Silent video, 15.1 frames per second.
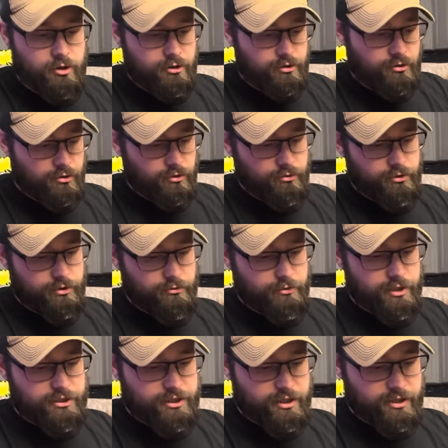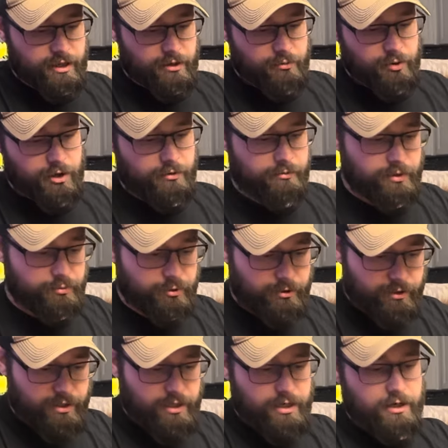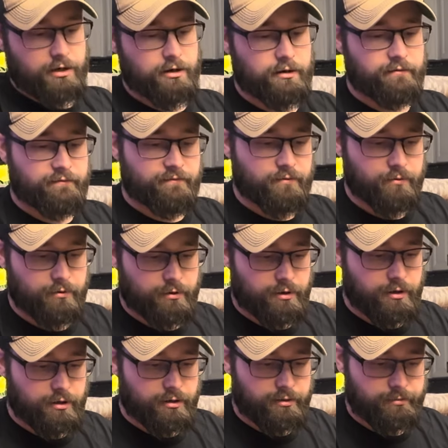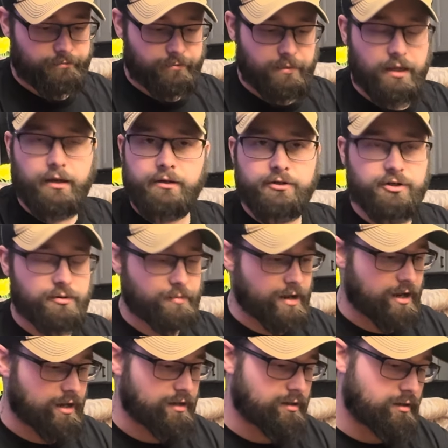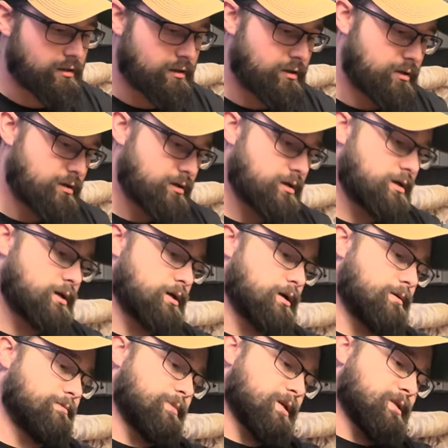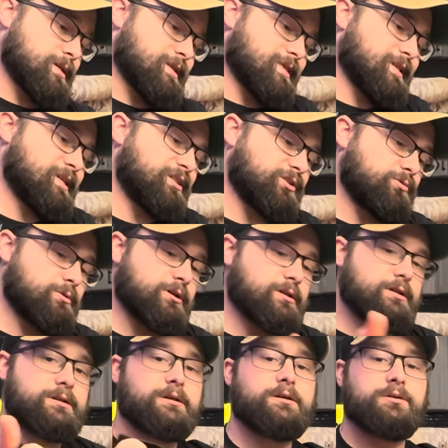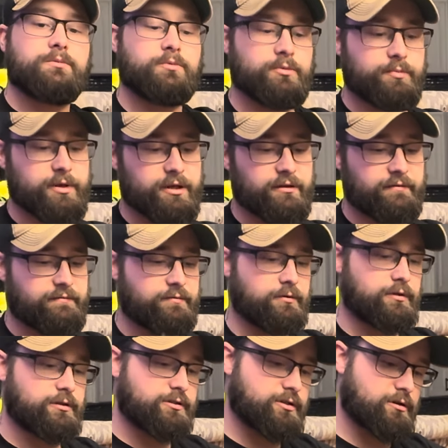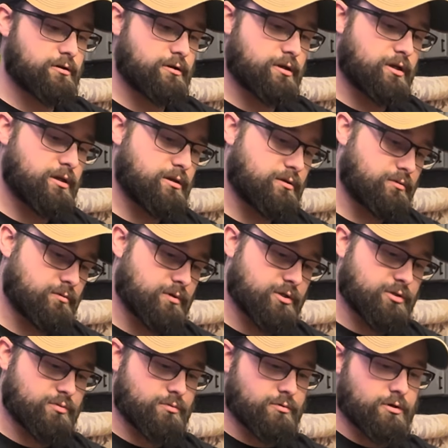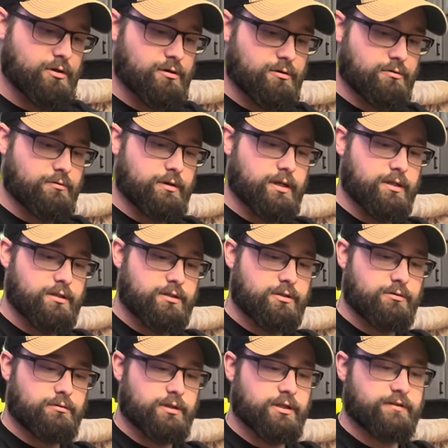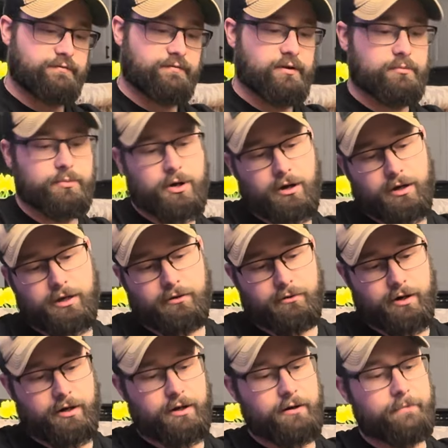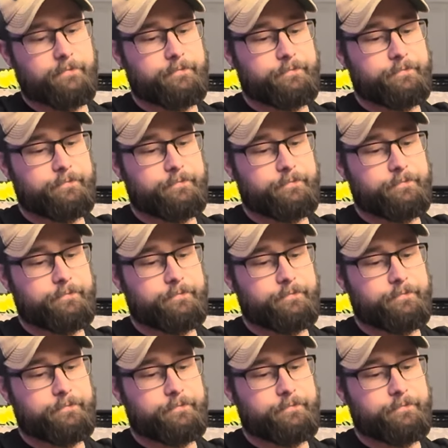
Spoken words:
holder, which I'll probably put in here for extra mag. And then this one will be for the tourniquet, which will go into this front pocket right here.